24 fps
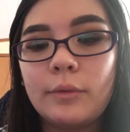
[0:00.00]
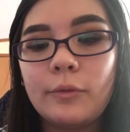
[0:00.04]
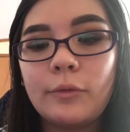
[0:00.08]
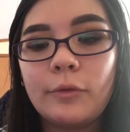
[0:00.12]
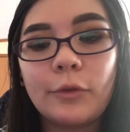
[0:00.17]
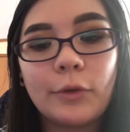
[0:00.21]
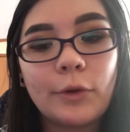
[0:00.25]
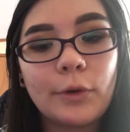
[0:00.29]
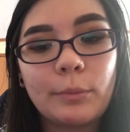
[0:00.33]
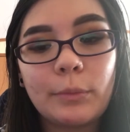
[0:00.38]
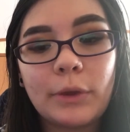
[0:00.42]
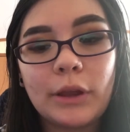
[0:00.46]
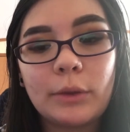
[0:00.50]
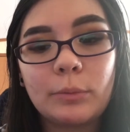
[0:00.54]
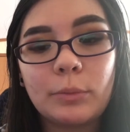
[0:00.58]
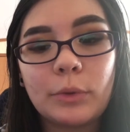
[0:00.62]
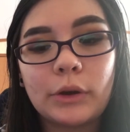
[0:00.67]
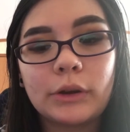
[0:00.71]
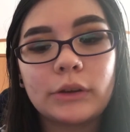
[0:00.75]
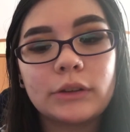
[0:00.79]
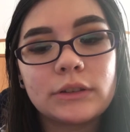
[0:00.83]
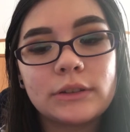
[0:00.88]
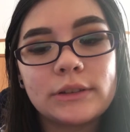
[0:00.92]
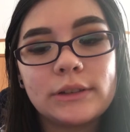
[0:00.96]
For me
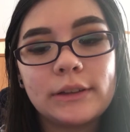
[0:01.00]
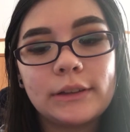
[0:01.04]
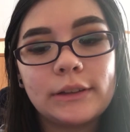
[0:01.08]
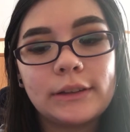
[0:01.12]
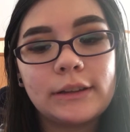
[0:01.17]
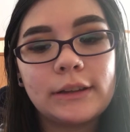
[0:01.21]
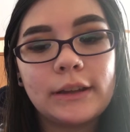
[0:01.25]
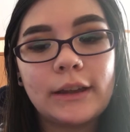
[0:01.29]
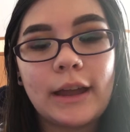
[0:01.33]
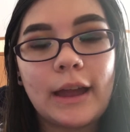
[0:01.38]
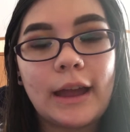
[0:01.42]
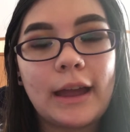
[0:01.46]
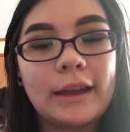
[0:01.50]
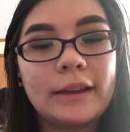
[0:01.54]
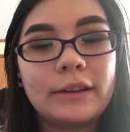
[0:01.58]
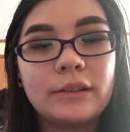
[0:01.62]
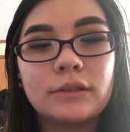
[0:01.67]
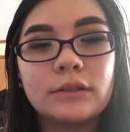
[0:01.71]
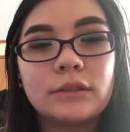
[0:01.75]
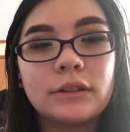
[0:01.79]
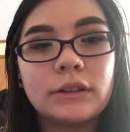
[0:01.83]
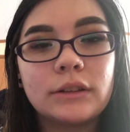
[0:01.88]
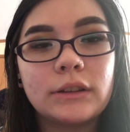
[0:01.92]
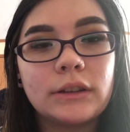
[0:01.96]
personally, I
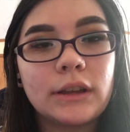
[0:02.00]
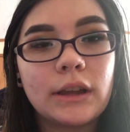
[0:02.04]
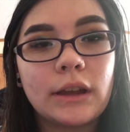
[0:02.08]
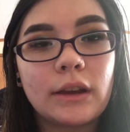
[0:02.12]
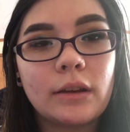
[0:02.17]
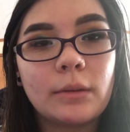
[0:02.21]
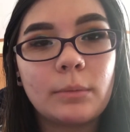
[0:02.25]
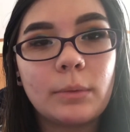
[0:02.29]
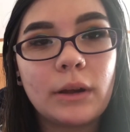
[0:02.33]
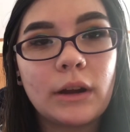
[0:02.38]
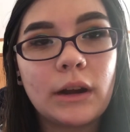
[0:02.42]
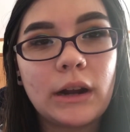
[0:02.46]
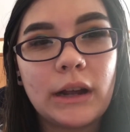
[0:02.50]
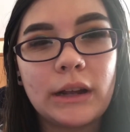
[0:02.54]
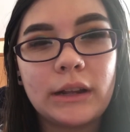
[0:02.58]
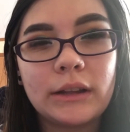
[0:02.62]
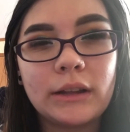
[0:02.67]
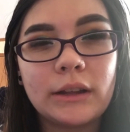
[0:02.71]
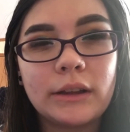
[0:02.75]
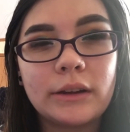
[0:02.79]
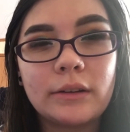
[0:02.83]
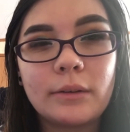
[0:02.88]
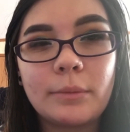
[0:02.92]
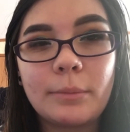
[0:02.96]
don't really care about
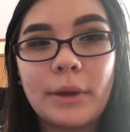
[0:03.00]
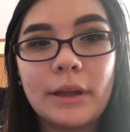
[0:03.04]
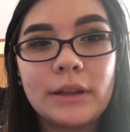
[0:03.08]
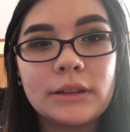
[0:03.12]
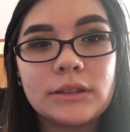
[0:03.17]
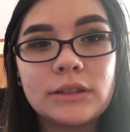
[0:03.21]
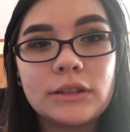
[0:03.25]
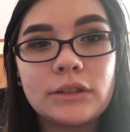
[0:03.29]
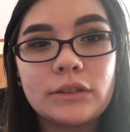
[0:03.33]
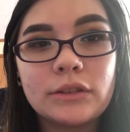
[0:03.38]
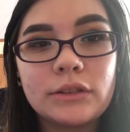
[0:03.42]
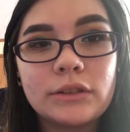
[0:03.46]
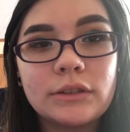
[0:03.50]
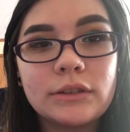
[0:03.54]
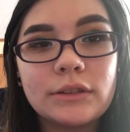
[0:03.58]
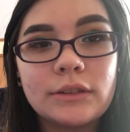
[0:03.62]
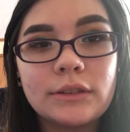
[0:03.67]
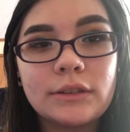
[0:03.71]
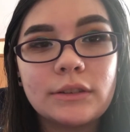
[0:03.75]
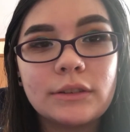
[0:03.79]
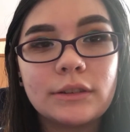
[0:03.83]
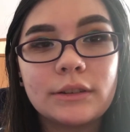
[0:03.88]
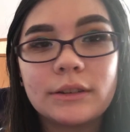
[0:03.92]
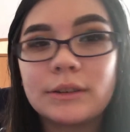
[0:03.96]
eyeliner
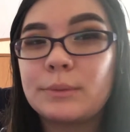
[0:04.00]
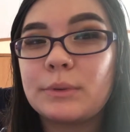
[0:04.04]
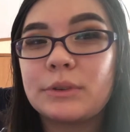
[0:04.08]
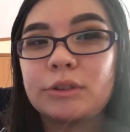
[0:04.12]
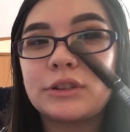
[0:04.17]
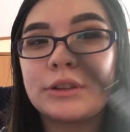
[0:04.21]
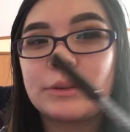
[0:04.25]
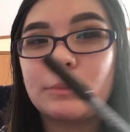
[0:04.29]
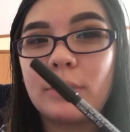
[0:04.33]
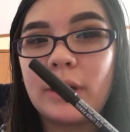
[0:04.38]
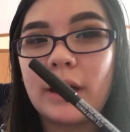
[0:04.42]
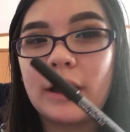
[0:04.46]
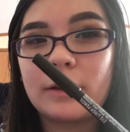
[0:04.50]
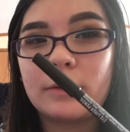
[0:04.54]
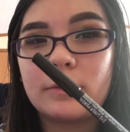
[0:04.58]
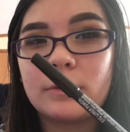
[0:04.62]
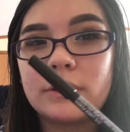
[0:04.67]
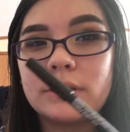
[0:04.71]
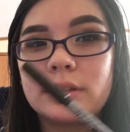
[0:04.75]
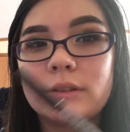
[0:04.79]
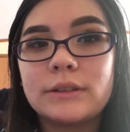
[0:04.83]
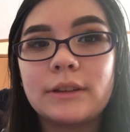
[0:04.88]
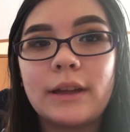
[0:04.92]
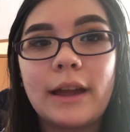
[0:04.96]
pencils, especially black
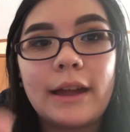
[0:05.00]
ones.